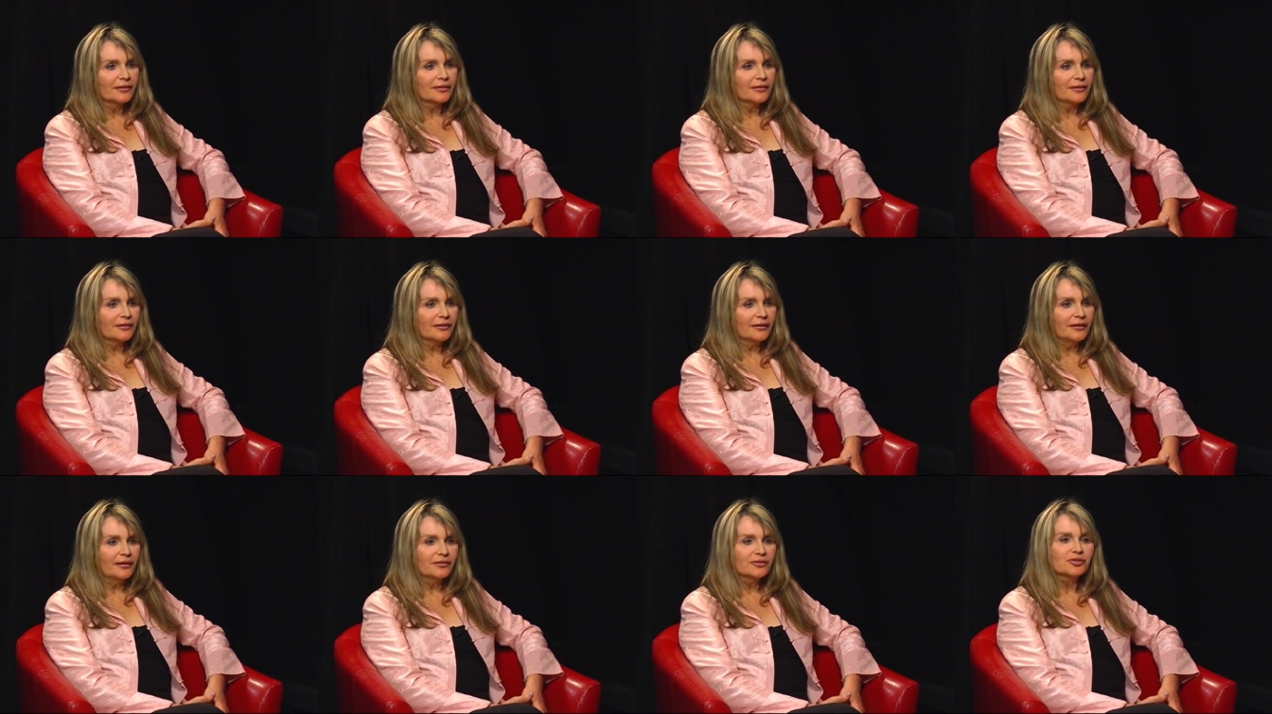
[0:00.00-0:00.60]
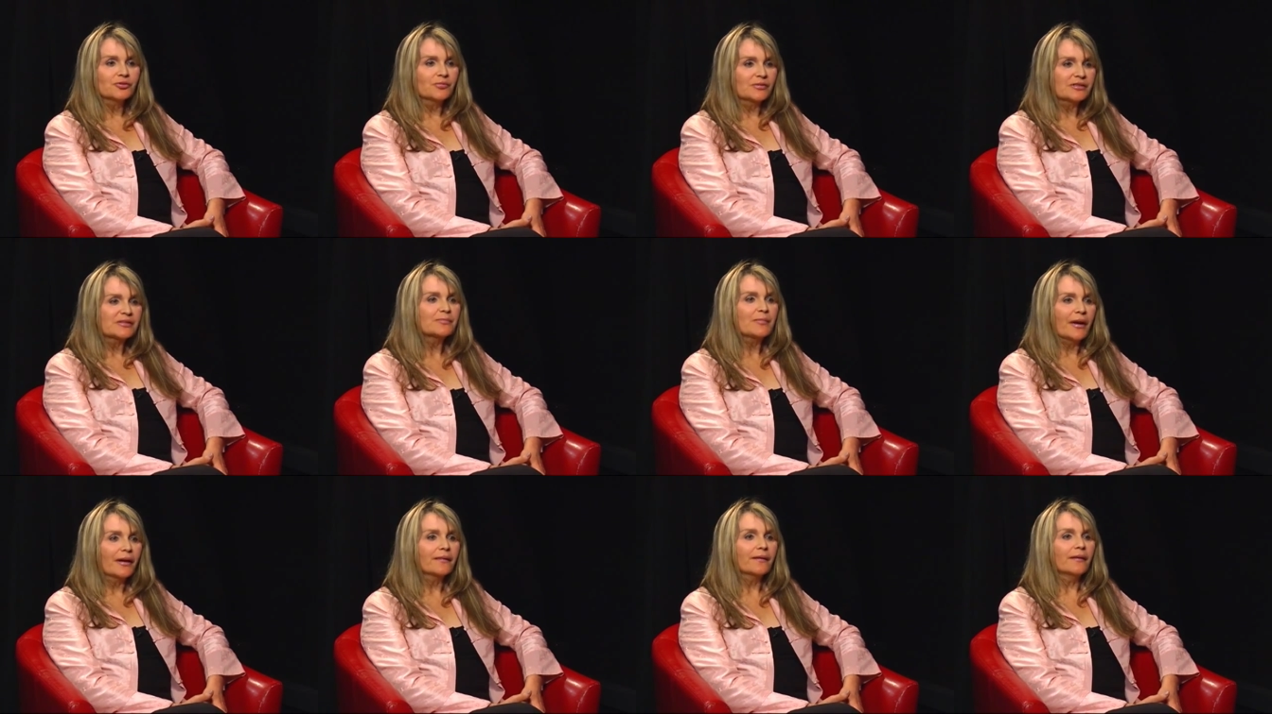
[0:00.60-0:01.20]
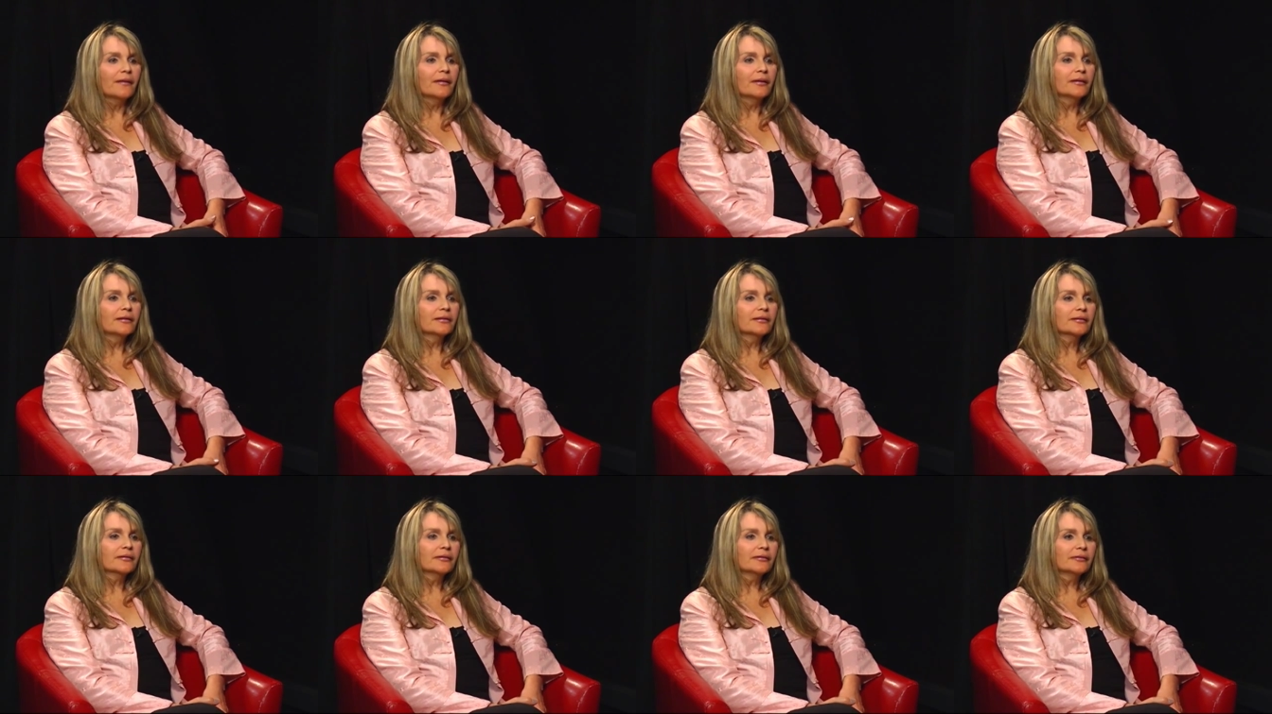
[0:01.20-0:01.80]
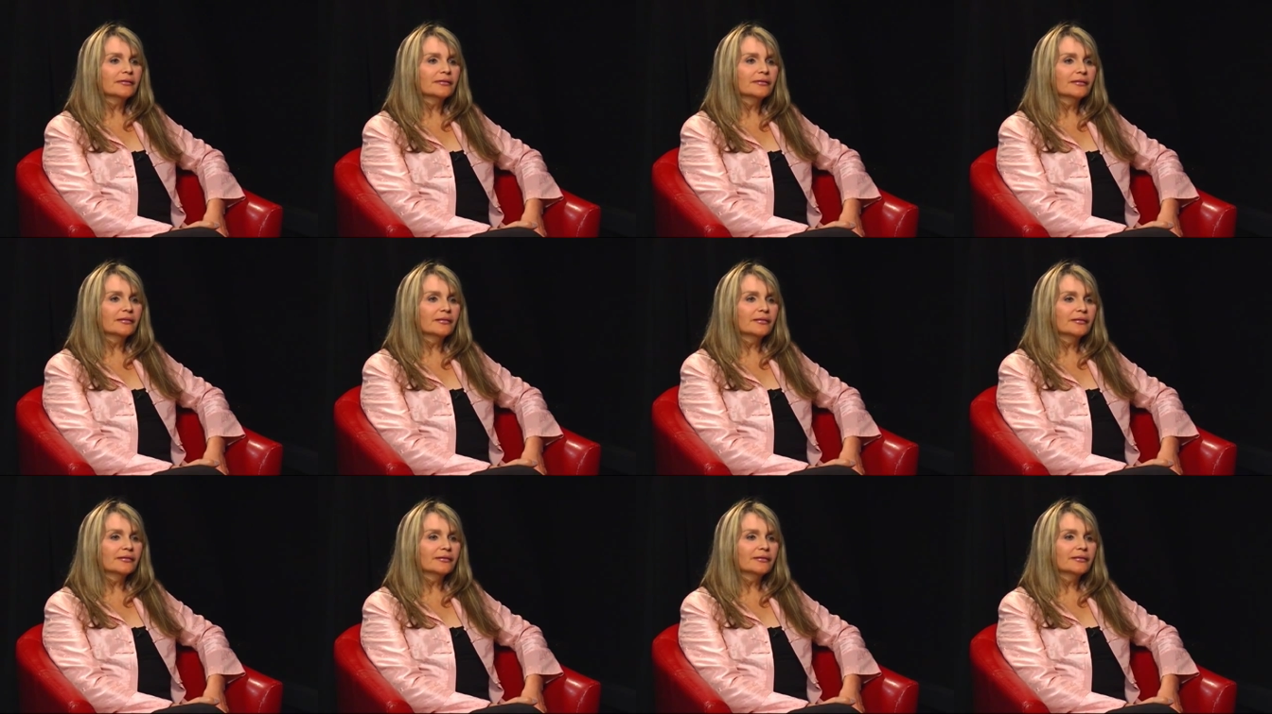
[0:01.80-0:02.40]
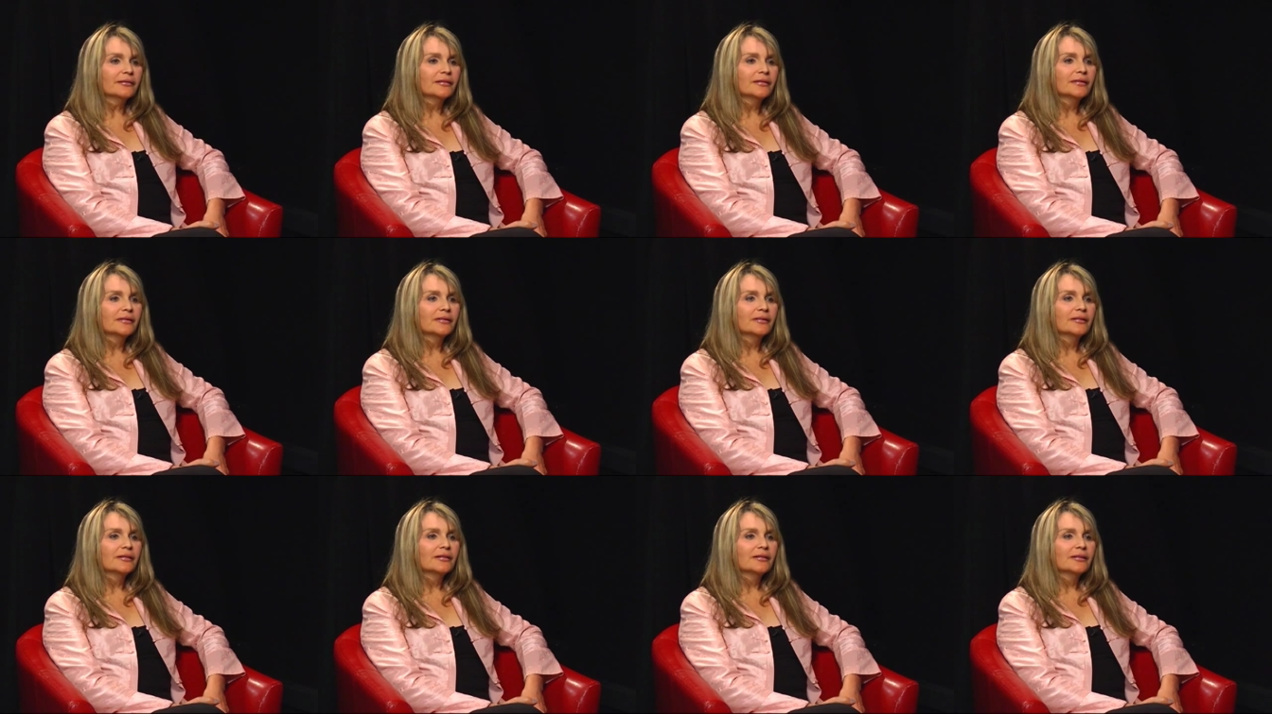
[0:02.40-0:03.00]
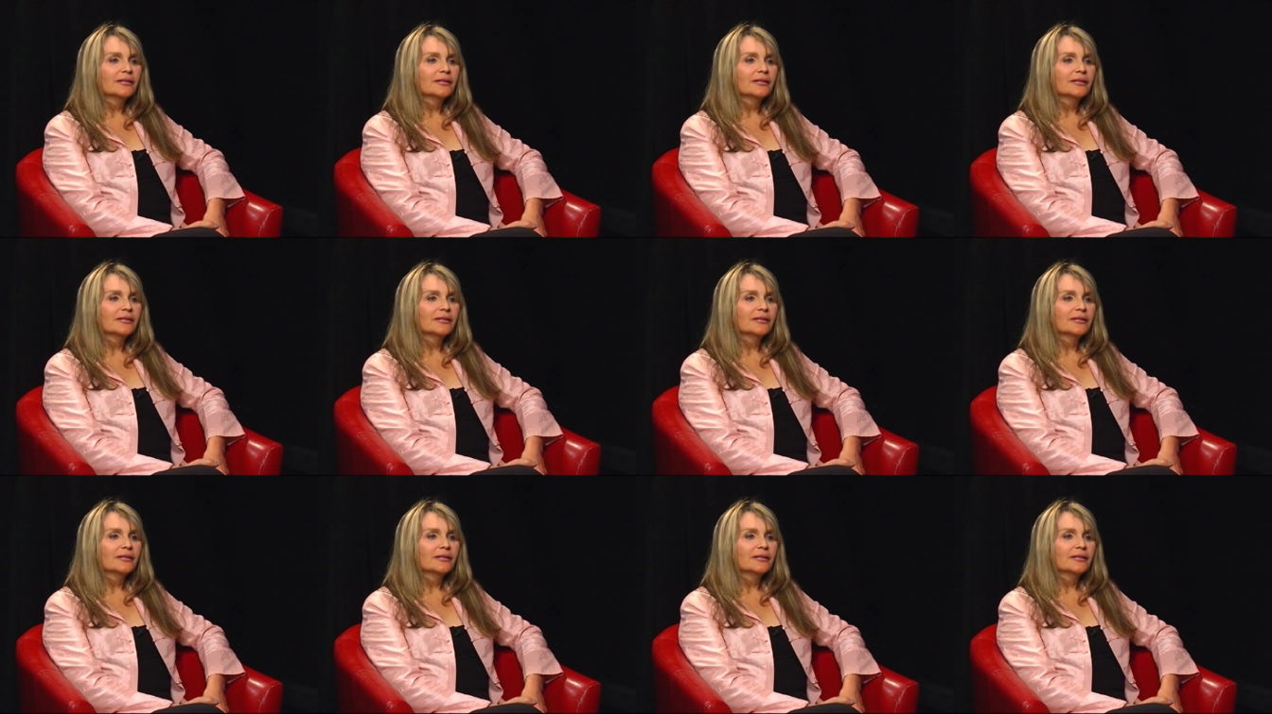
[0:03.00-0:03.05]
Absolutely. And to respect that. Yeah. And people might say,